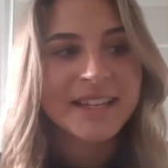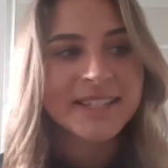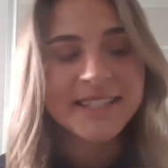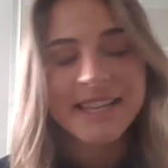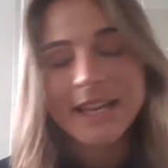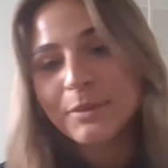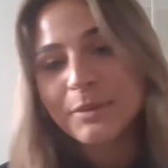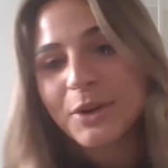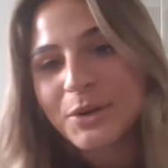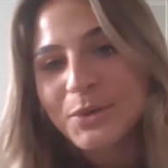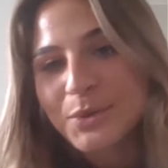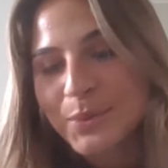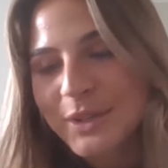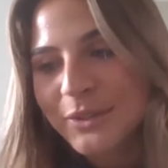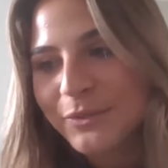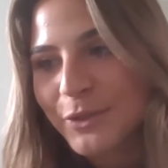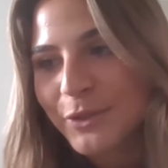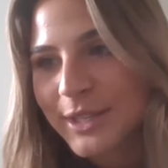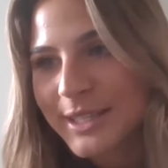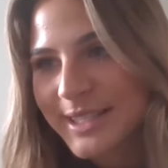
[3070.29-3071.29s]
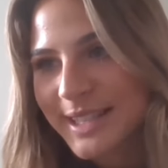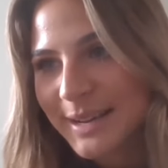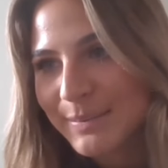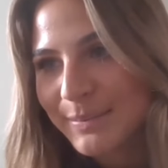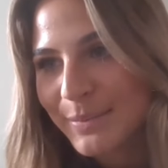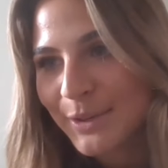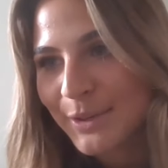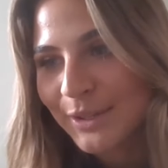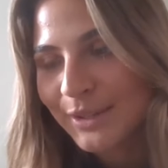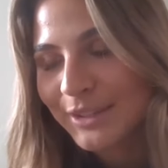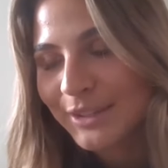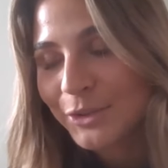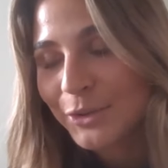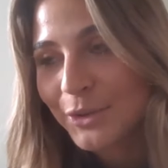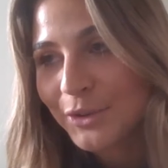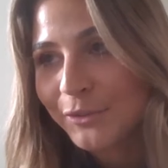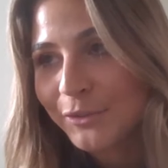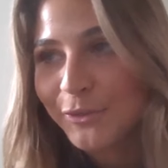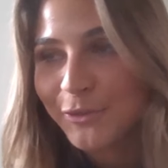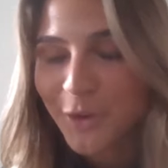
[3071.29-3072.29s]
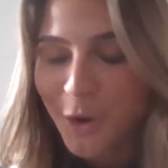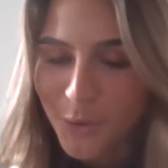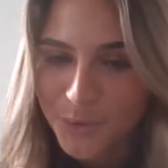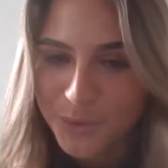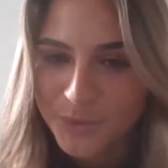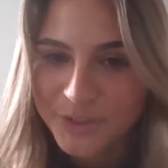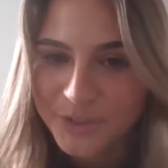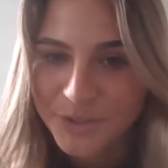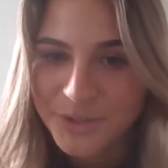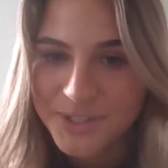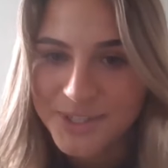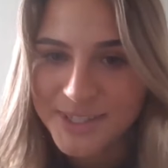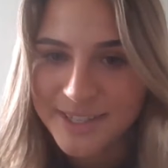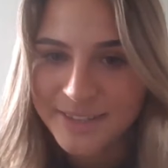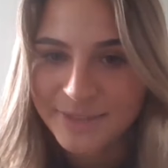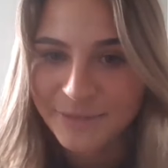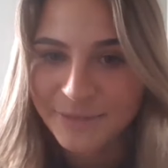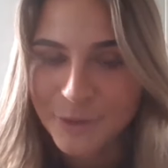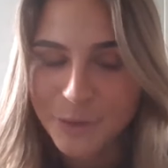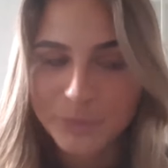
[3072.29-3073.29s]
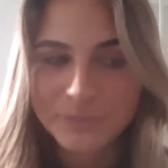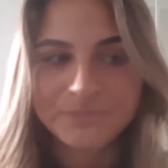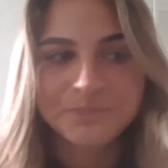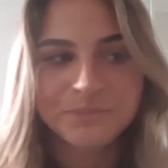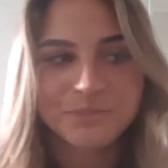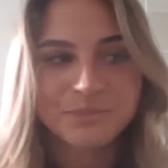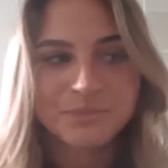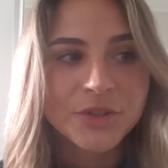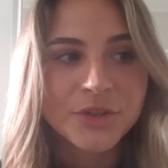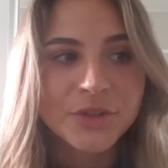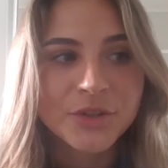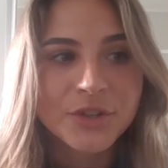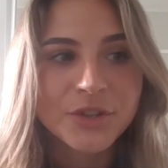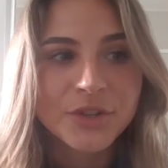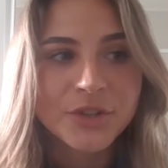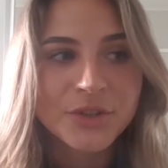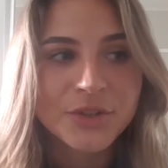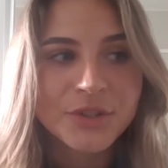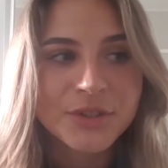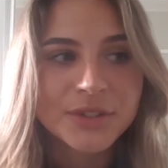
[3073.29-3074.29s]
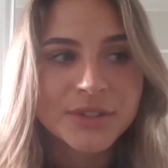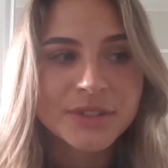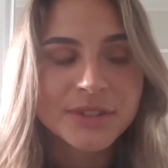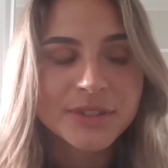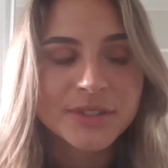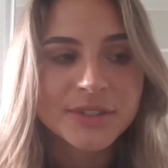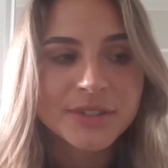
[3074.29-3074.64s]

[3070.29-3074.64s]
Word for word: Same goes with, for example, your phone, your cell phone. Do you